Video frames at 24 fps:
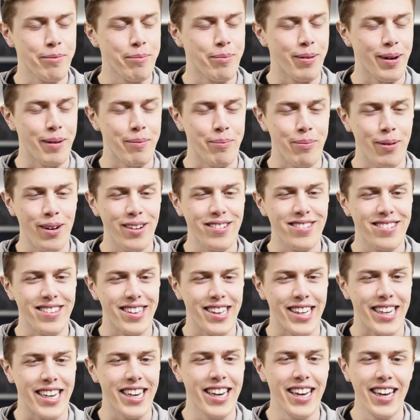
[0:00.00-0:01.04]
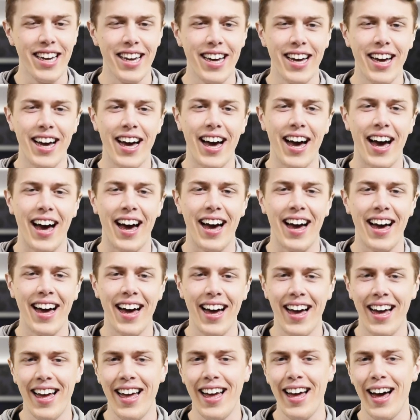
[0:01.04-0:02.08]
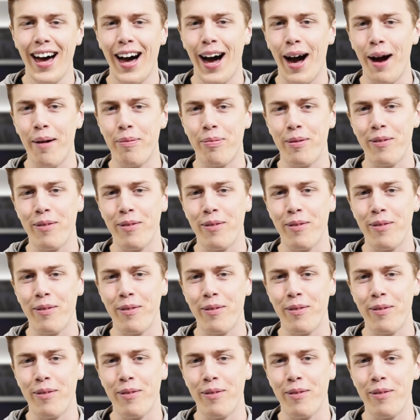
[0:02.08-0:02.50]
but personally, I